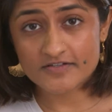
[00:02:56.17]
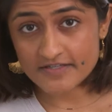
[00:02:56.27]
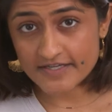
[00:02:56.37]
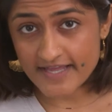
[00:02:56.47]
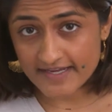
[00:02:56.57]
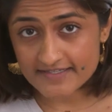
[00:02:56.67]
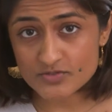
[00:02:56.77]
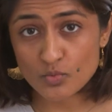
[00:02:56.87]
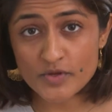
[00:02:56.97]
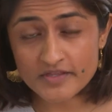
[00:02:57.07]

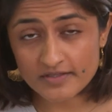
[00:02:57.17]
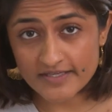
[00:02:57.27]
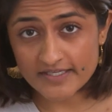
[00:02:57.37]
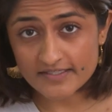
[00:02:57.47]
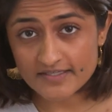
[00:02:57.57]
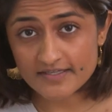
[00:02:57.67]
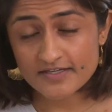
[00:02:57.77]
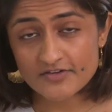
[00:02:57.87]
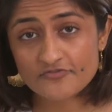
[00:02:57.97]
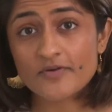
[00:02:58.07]
connect with a link
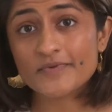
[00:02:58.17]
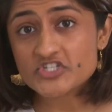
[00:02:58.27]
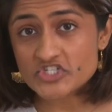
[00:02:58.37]
from a